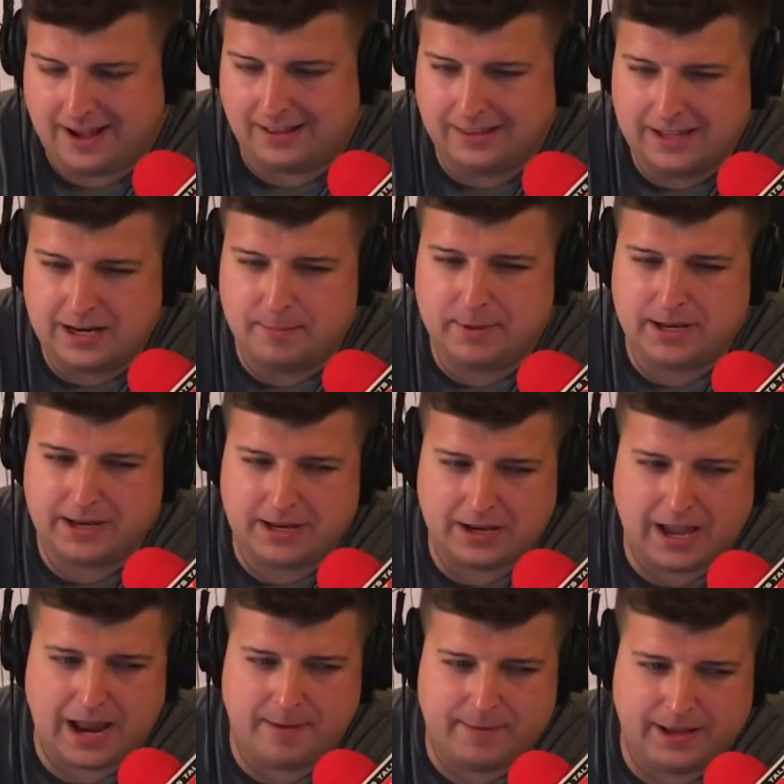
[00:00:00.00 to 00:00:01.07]
Now a little
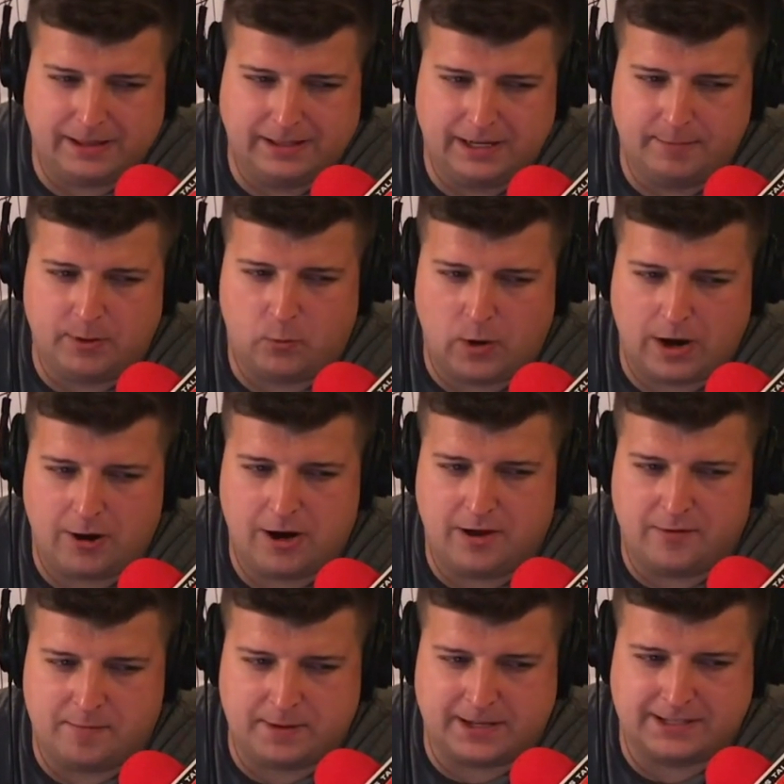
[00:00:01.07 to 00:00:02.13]
bit, you got to be a little bit
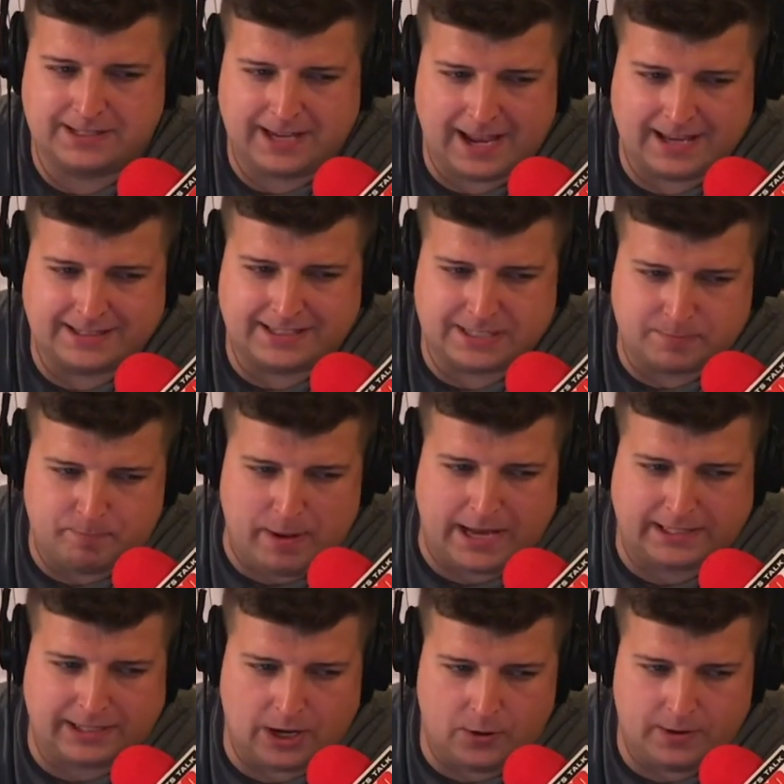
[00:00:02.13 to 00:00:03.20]
wary of it because he has this
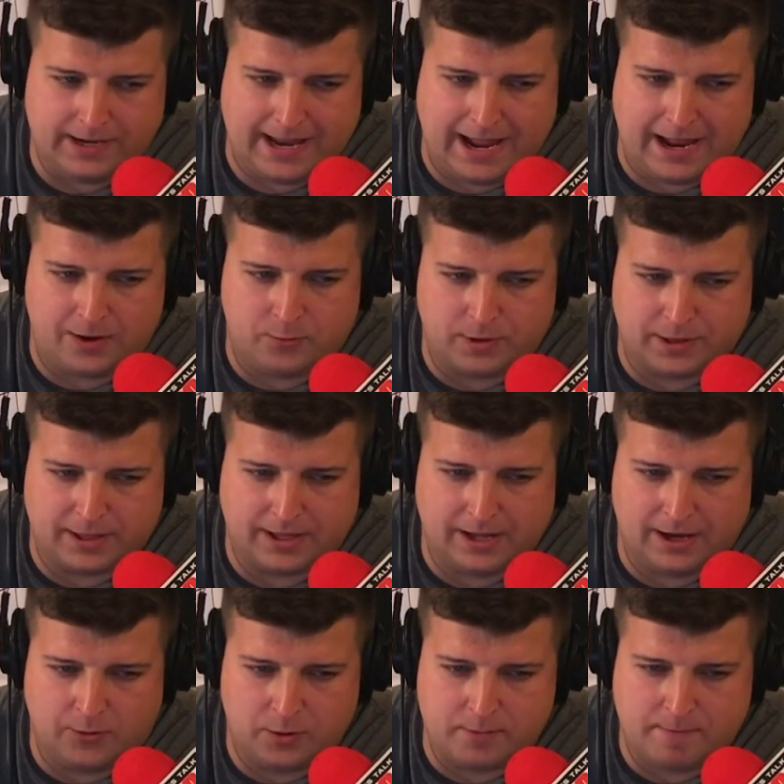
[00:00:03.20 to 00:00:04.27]
bet going down
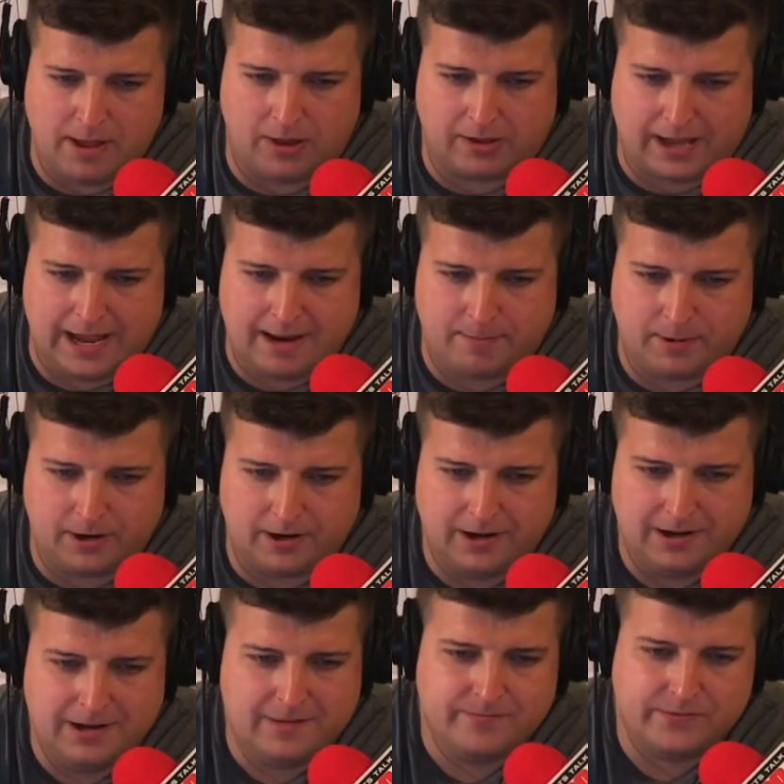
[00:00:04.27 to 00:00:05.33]
with uh, with Mel
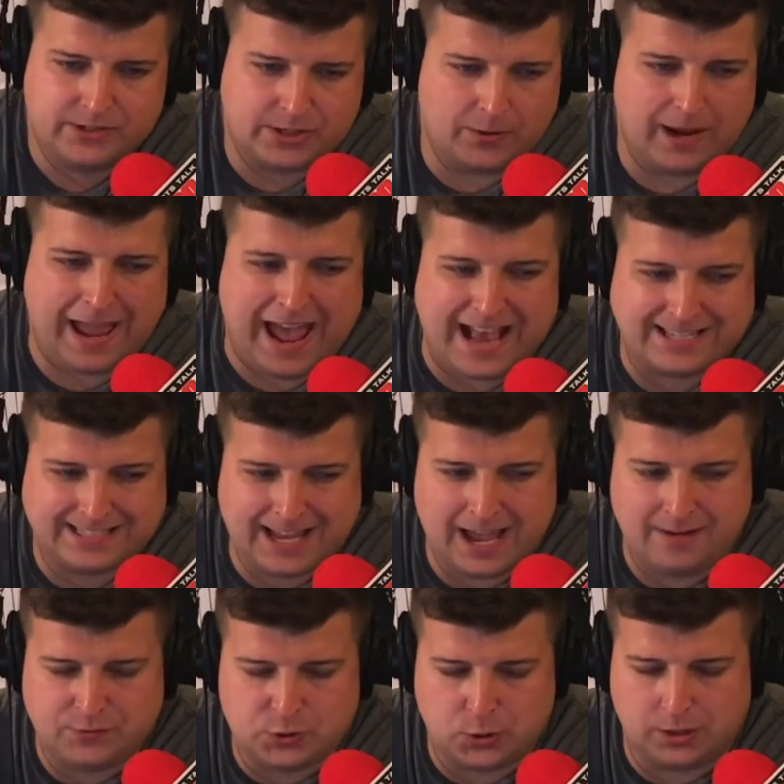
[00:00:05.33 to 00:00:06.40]
Kiper, so he
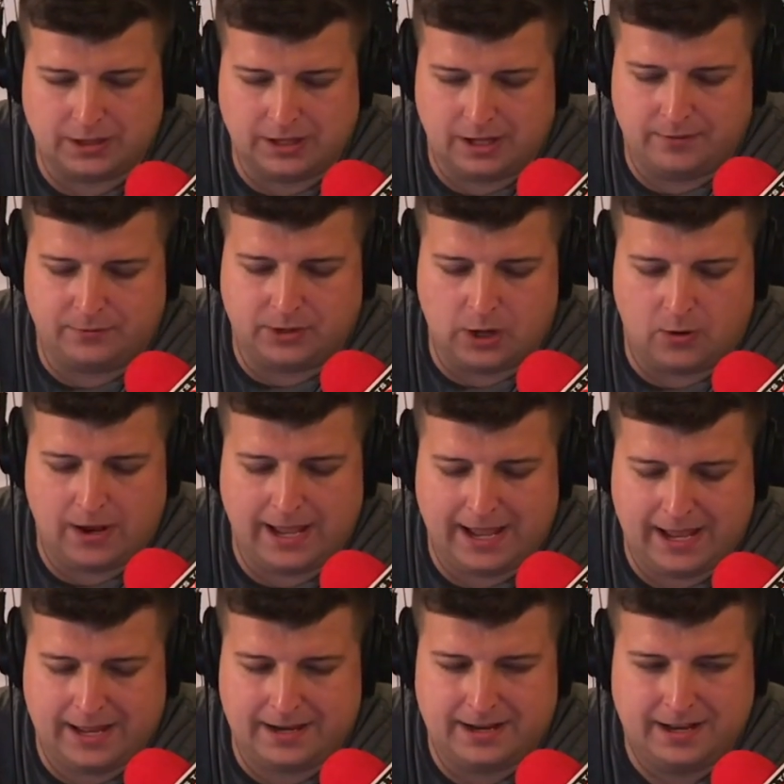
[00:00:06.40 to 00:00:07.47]
has to have Jordan Love go
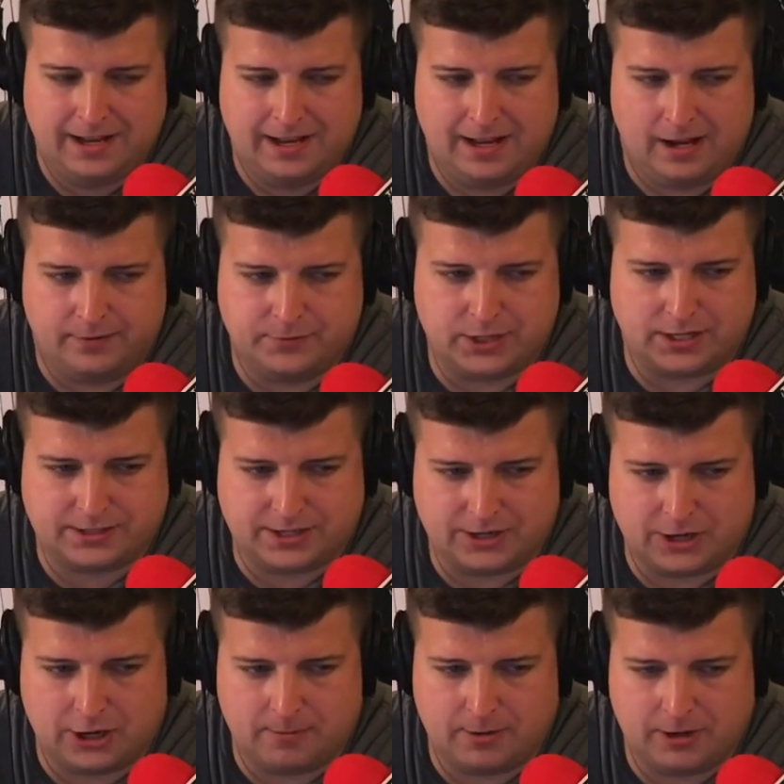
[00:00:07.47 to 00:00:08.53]
ahead of
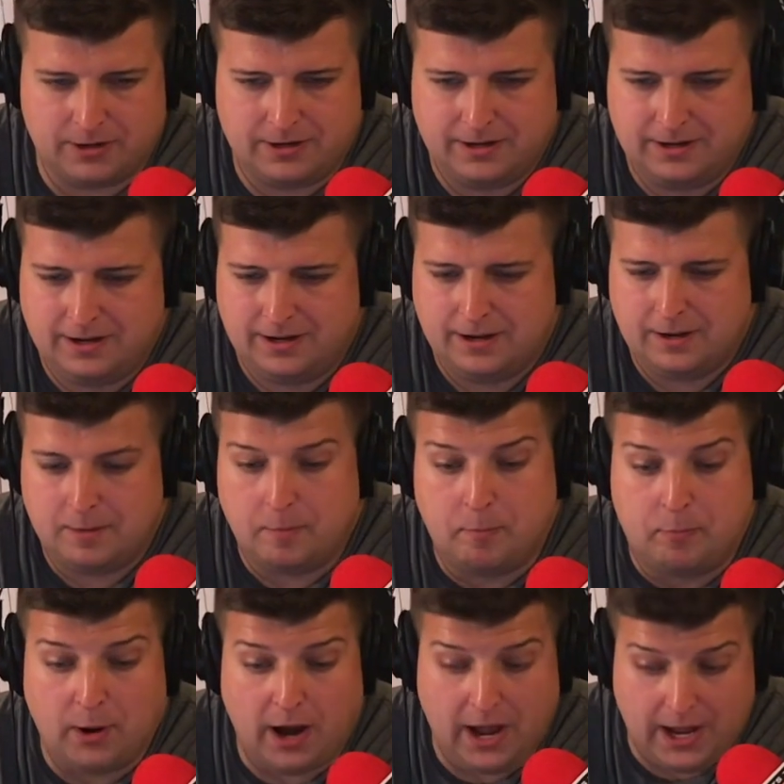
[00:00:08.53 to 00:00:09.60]
Justin Herbert.
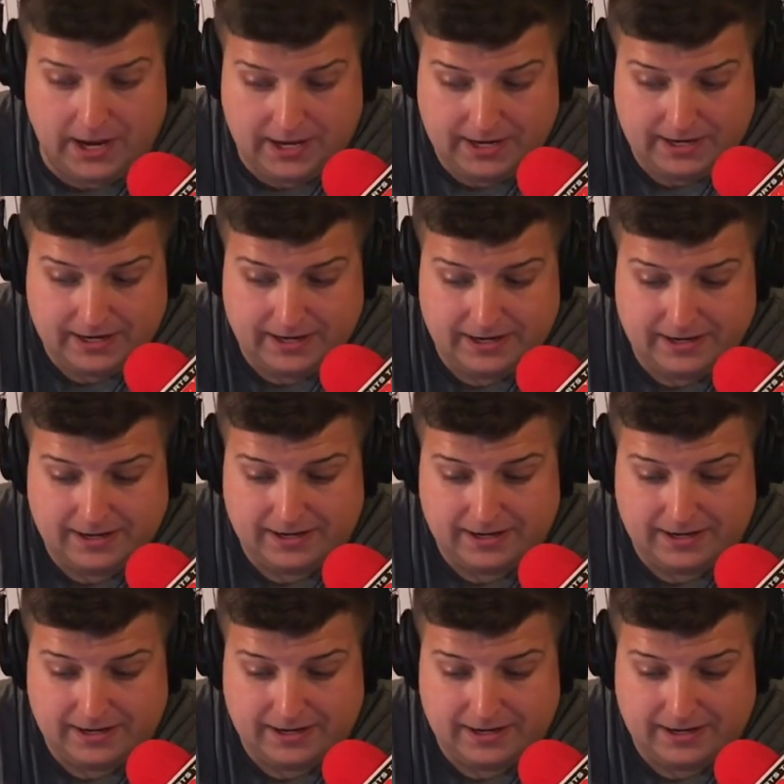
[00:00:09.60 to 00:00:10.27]
But